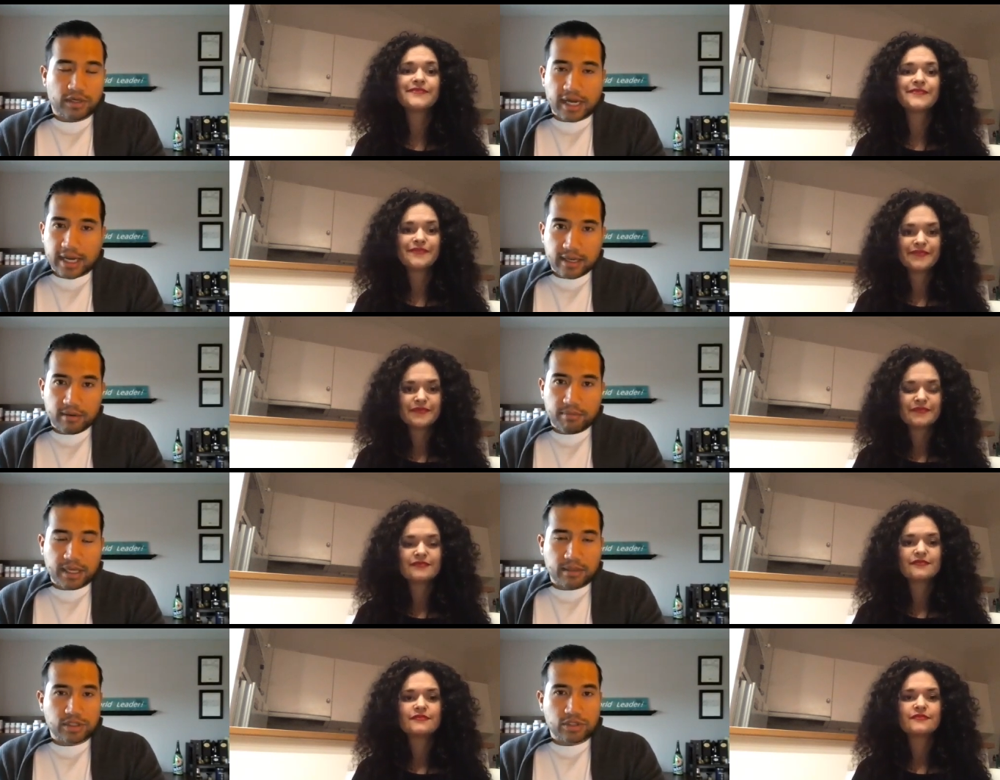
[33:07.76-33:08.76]
Speaker 1: diet
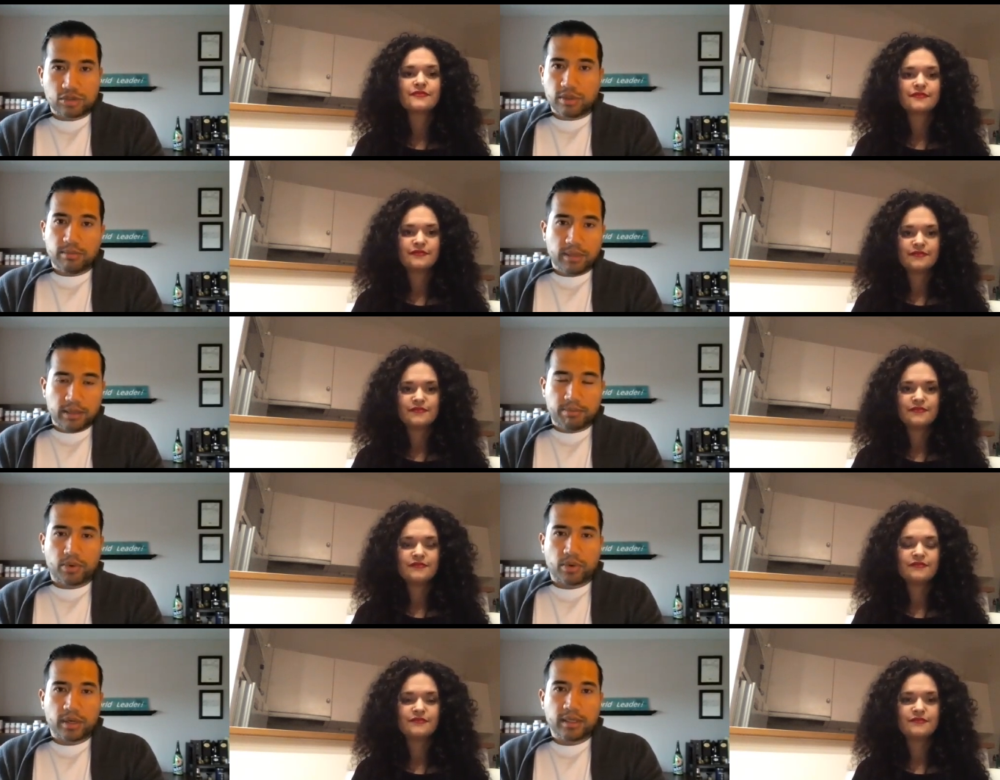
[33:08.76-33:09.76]
becomes extremely
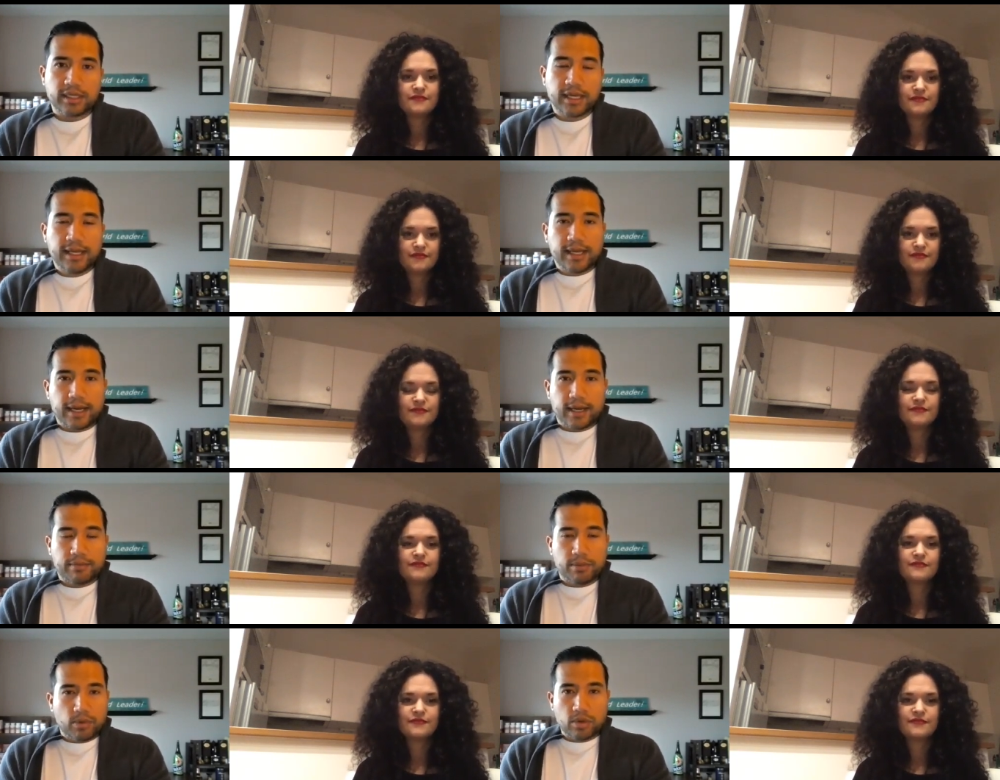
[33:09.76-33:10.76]
important. Uh,
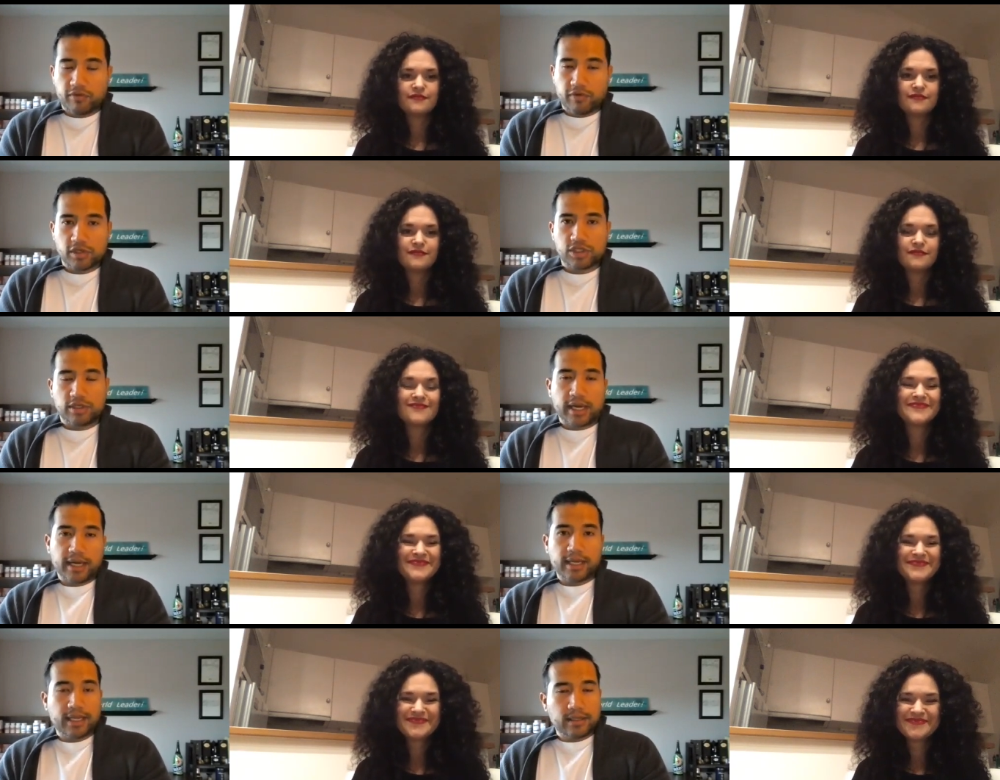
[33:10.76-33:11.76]
the more diverse your
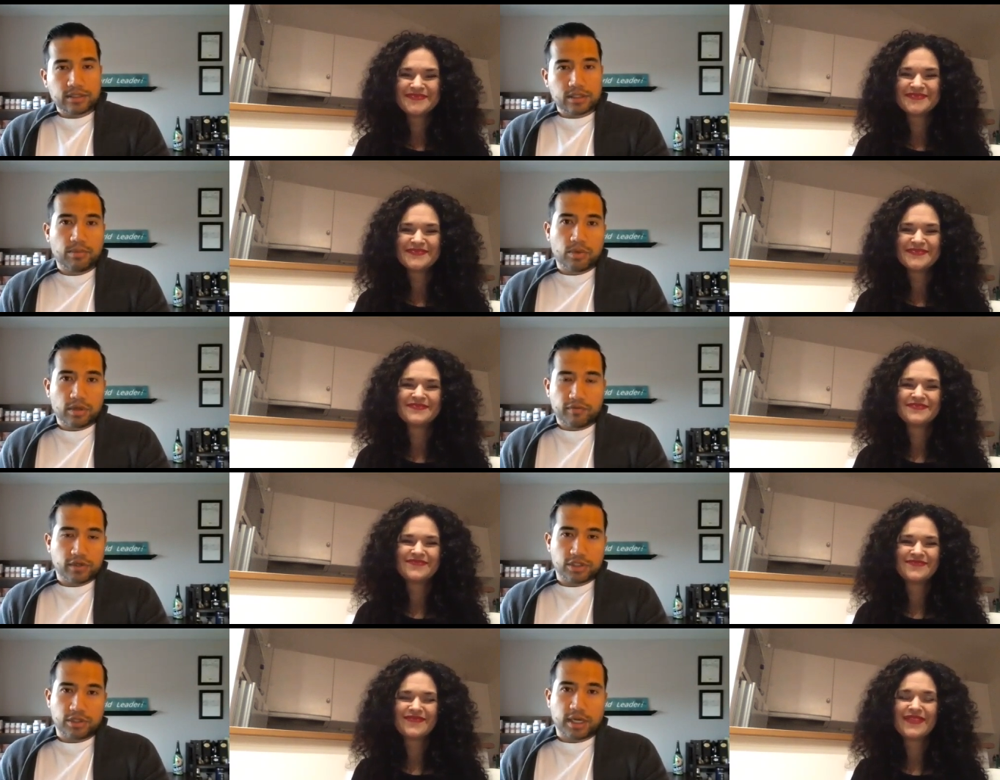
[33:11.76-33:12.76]
diet is, the more
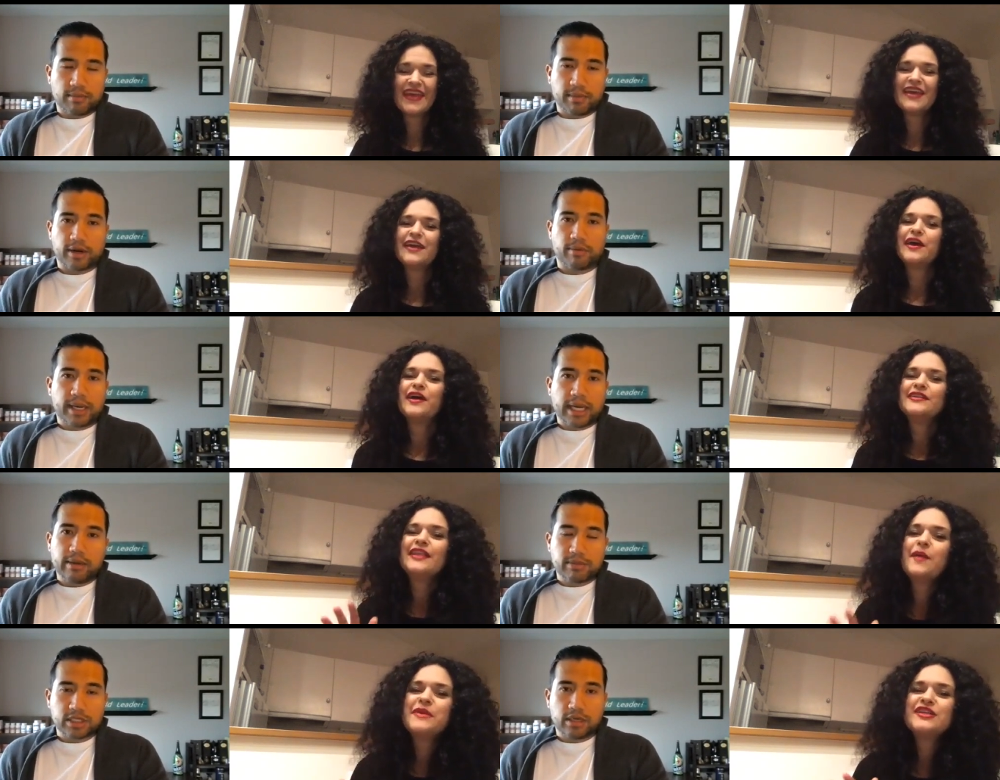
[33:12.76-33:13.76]
diverse your gut microbiome Let
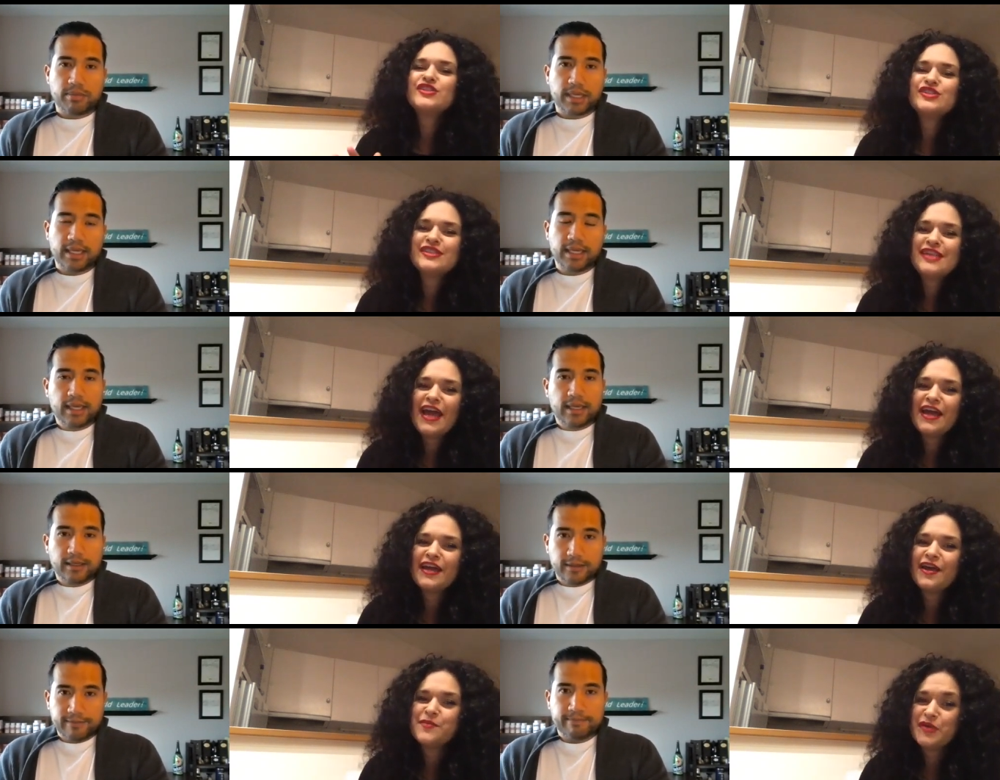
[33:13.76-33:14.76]
is going to
Speaker 2: be.
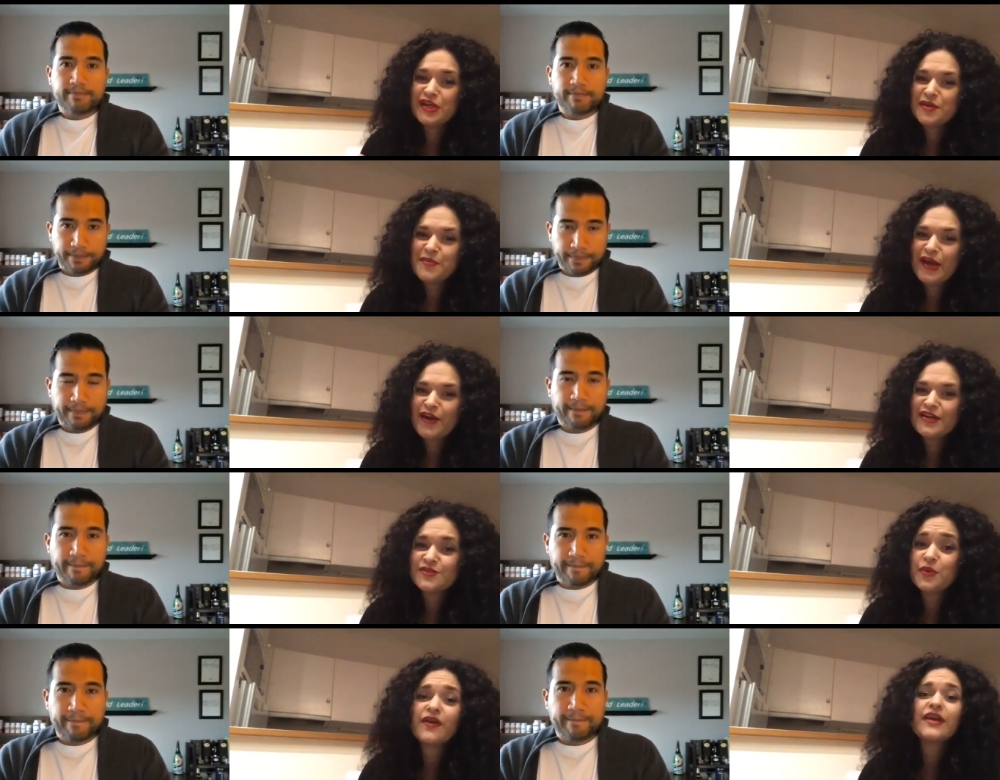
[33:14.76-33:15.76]
Say, being in Paris,
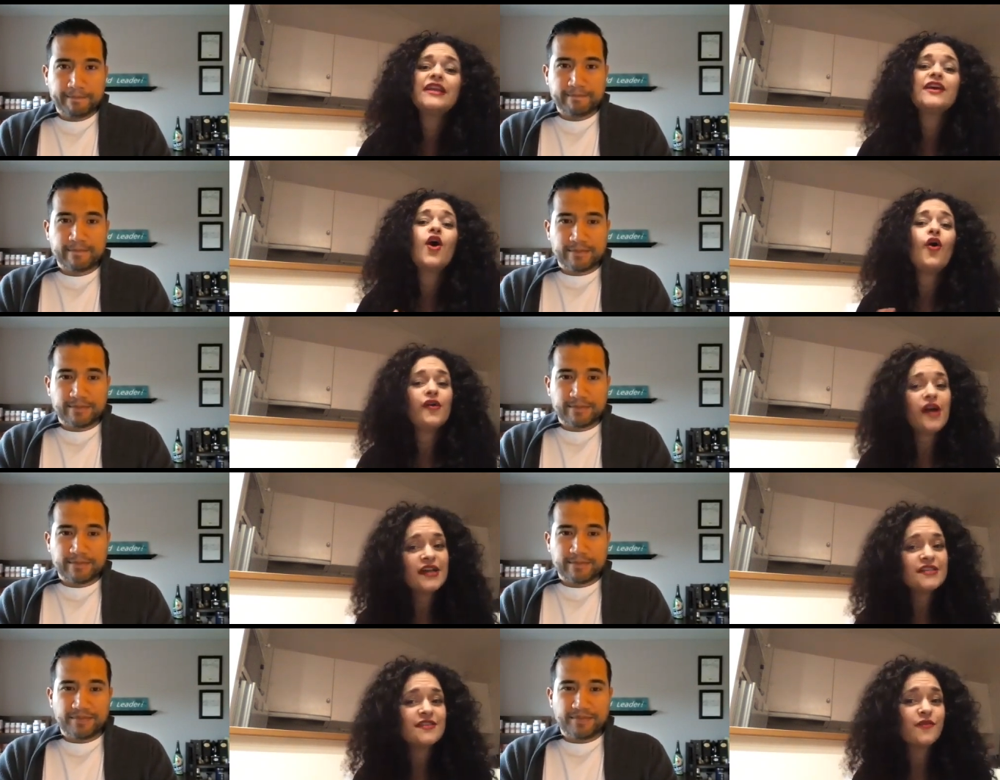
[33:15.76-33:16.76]
we are eating all
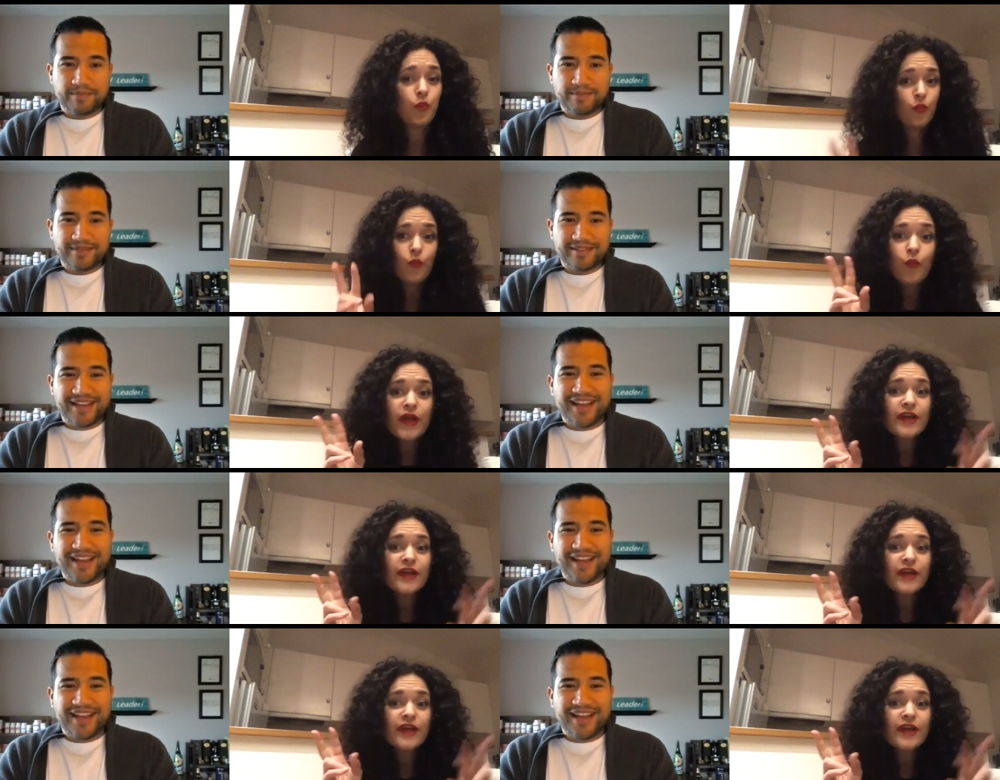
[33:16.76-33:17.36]
kinds of weird